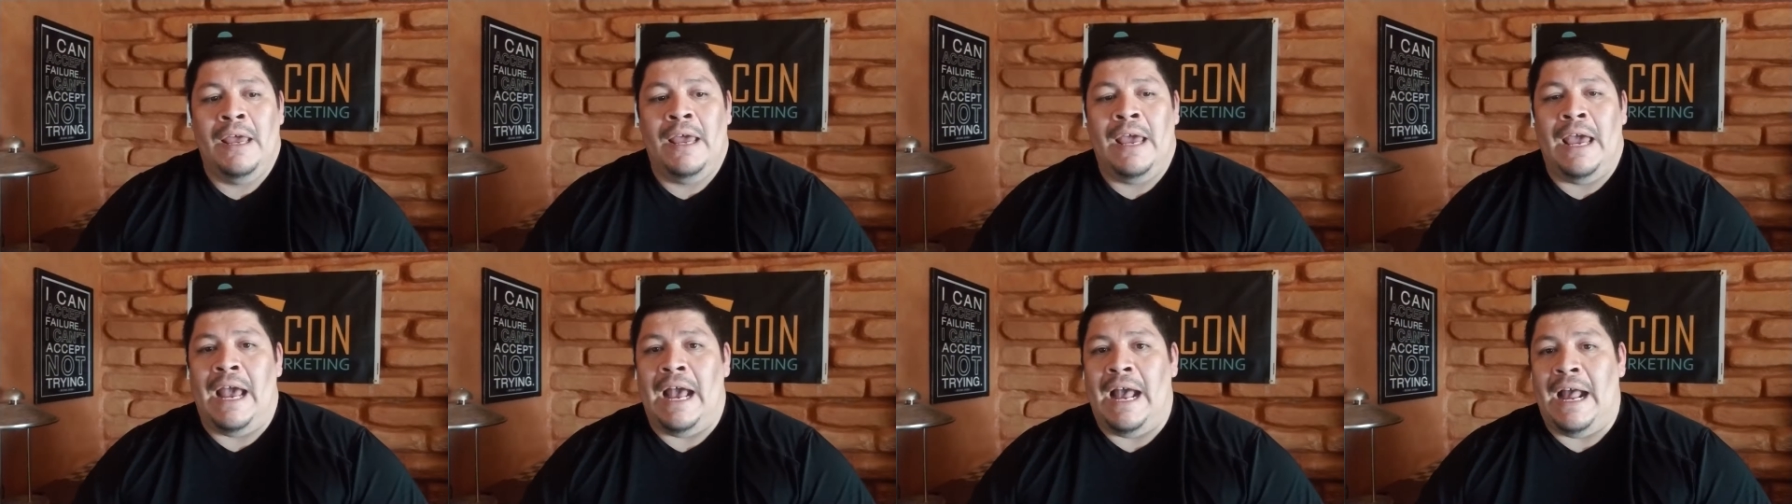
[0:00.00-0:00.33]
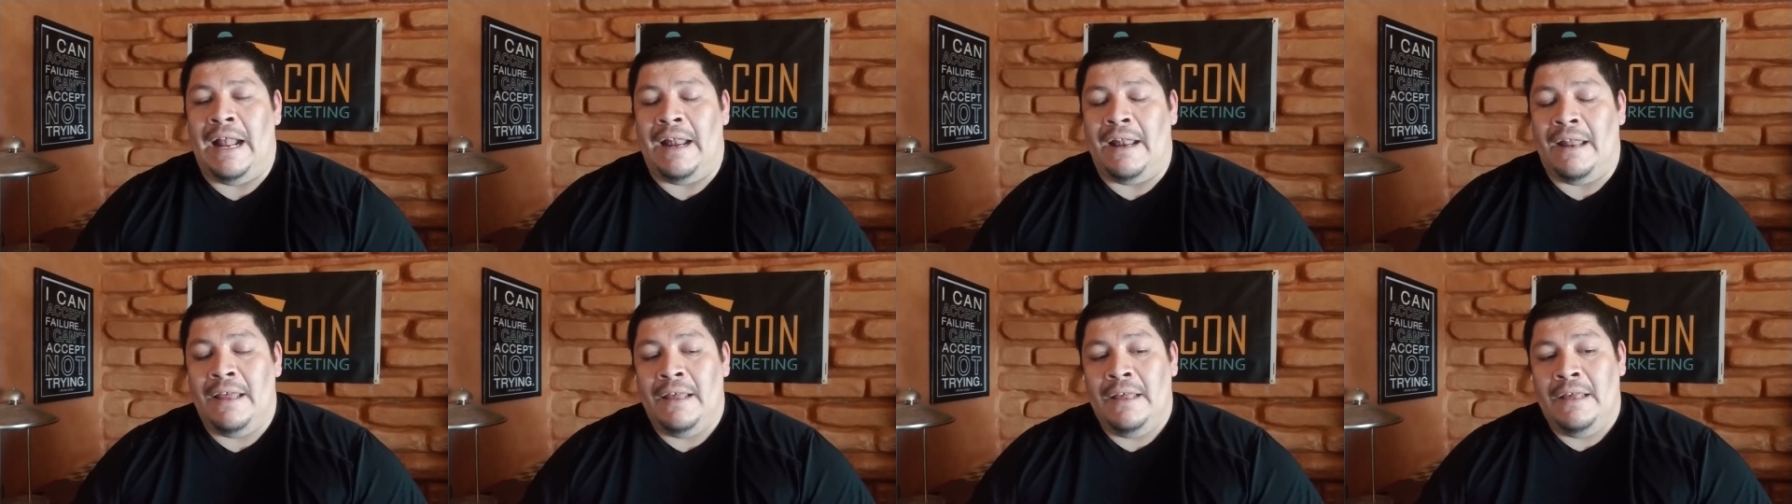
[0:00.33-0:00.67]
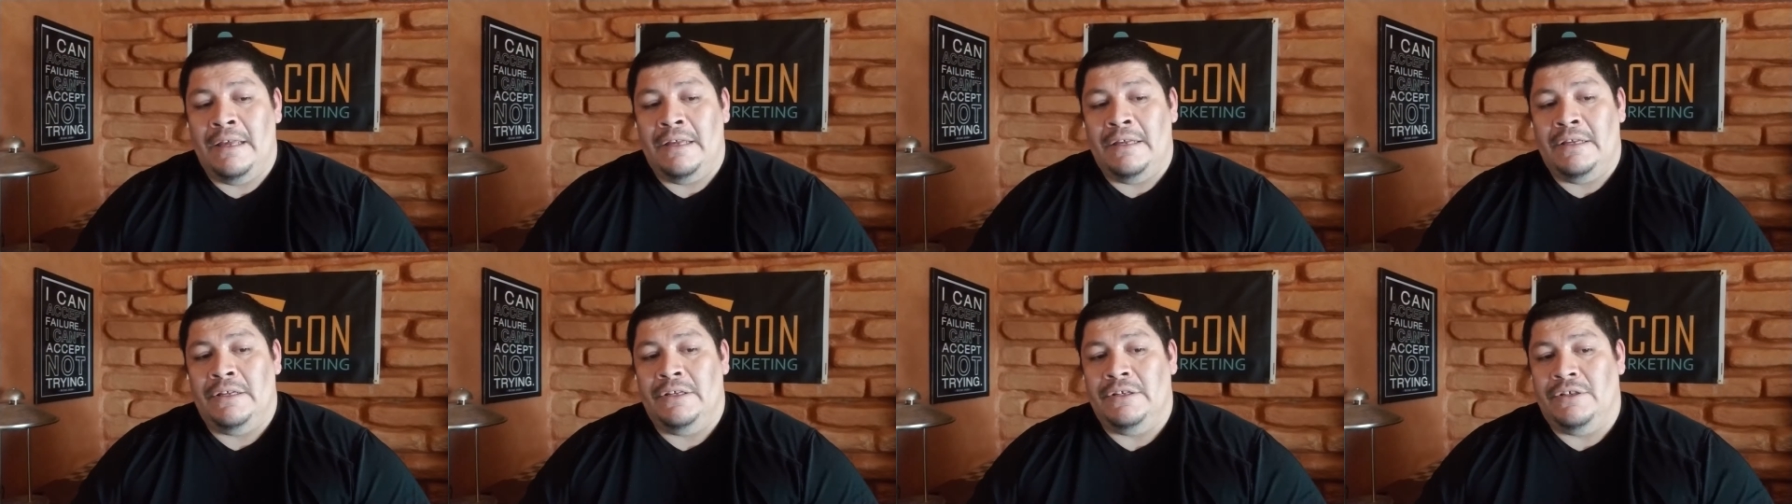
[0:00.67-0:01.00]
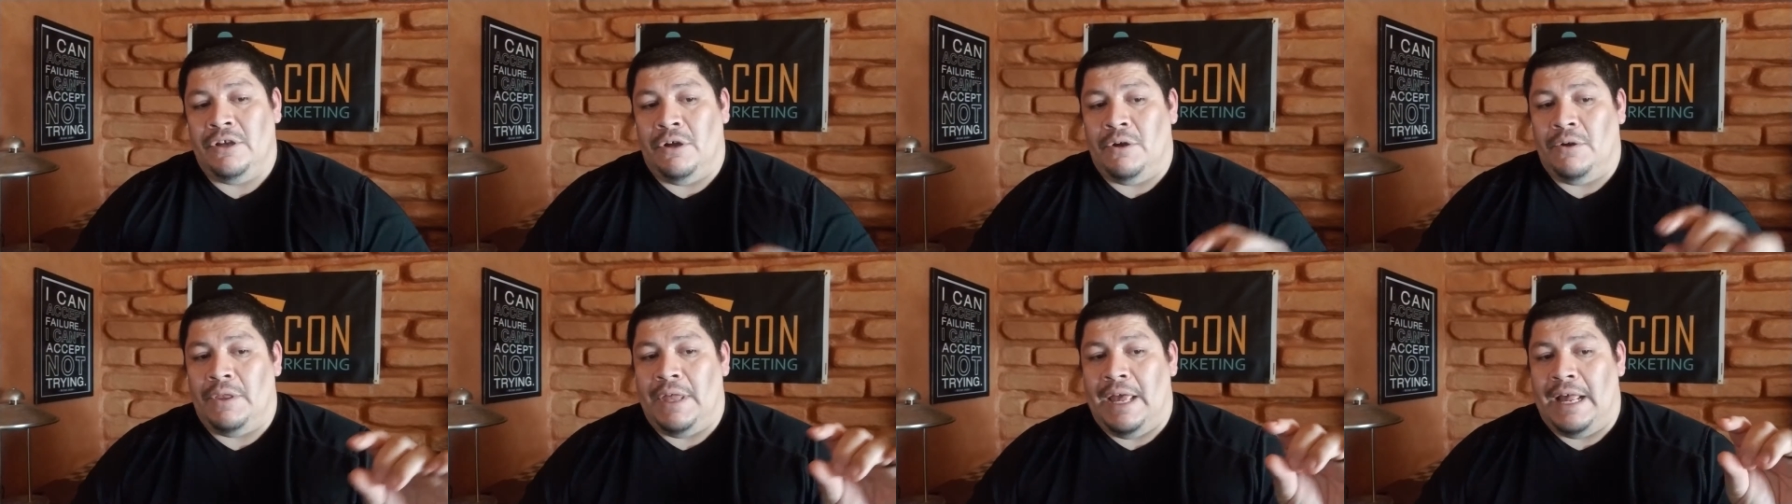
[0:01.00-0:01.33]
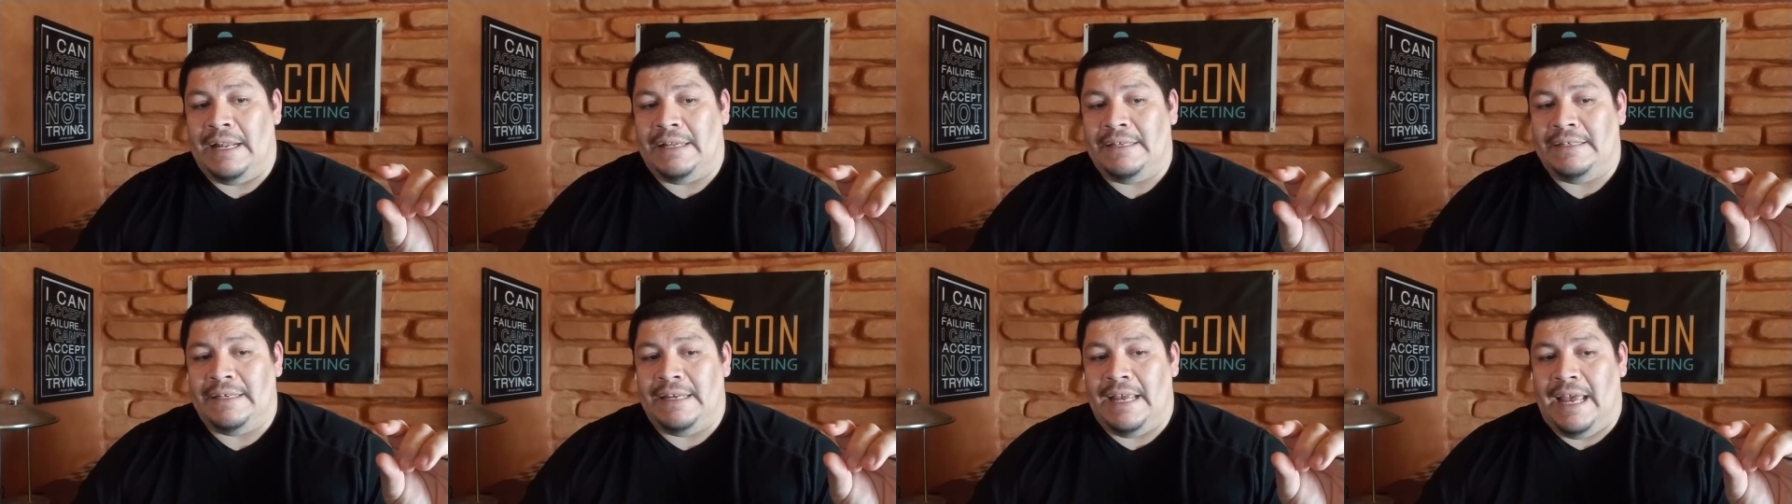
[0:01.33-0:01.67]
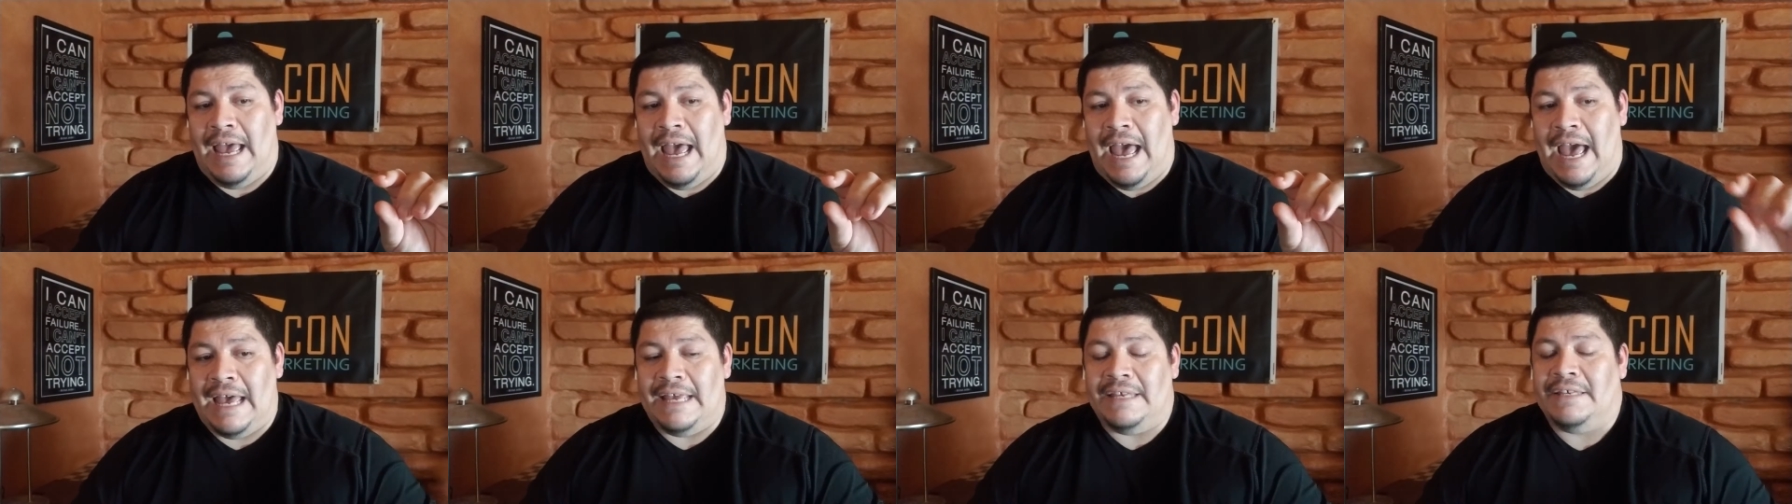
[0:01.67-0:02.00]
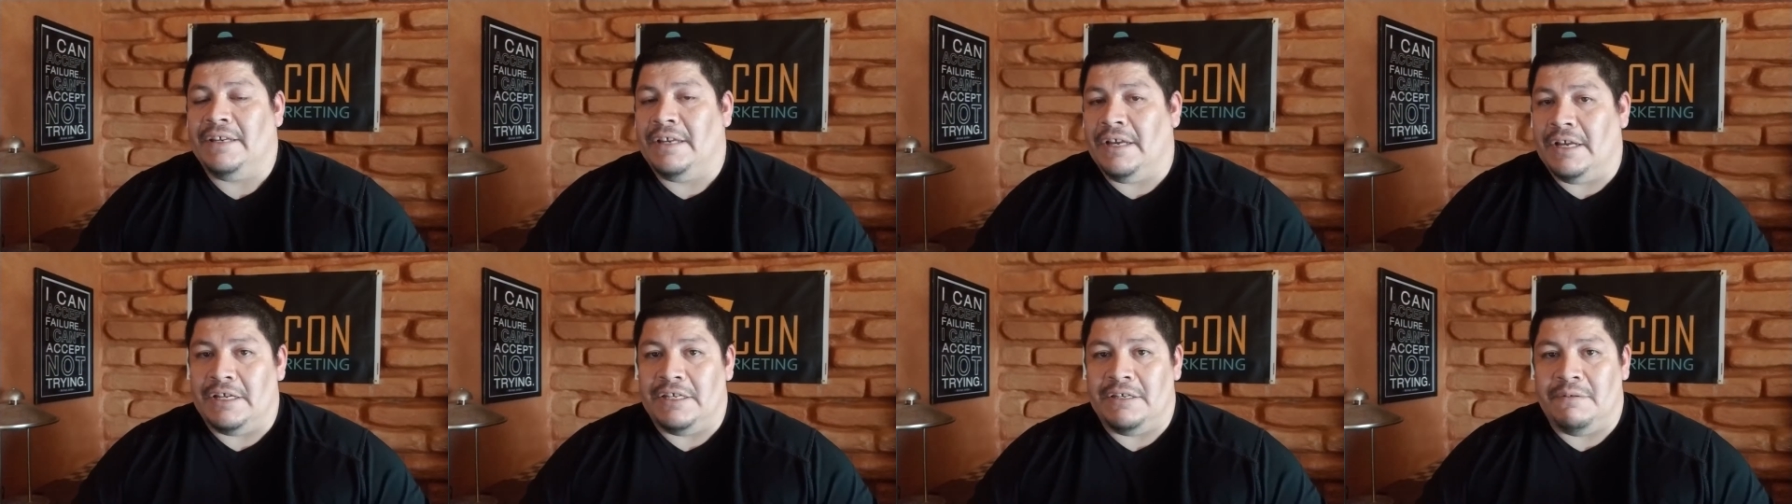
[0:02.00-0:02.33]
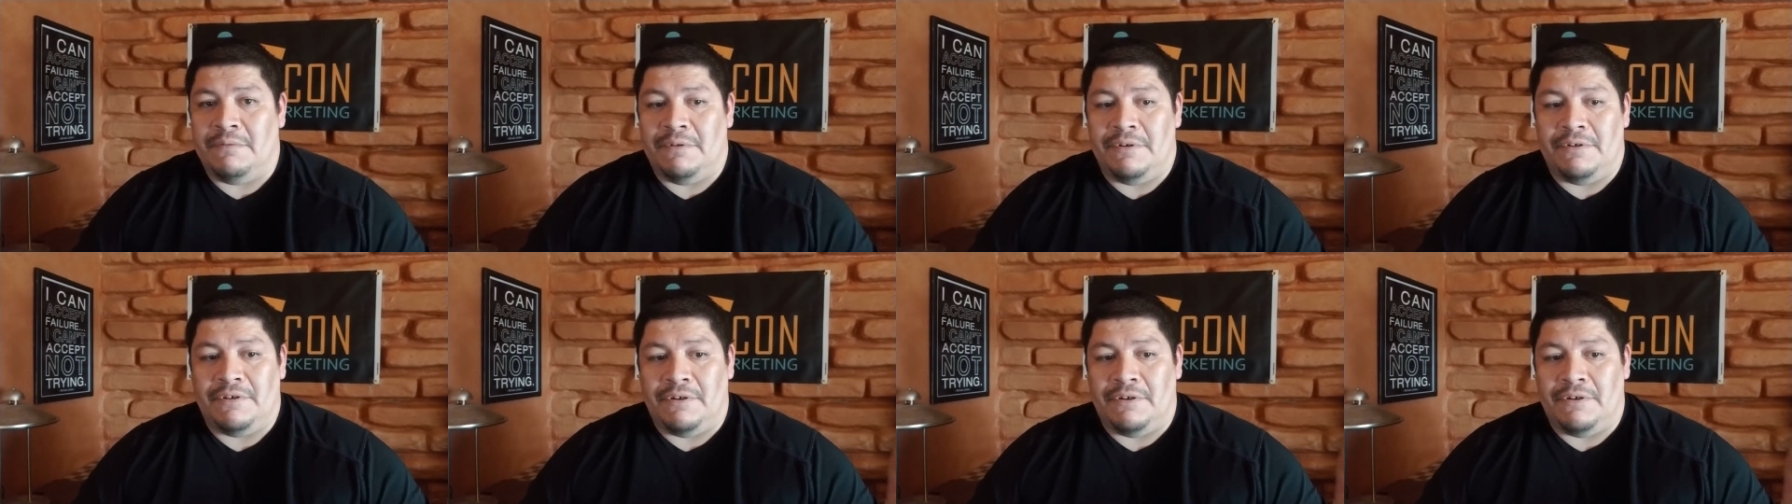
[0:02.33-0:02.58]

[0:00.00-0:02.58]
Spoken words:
And so that's ask customers.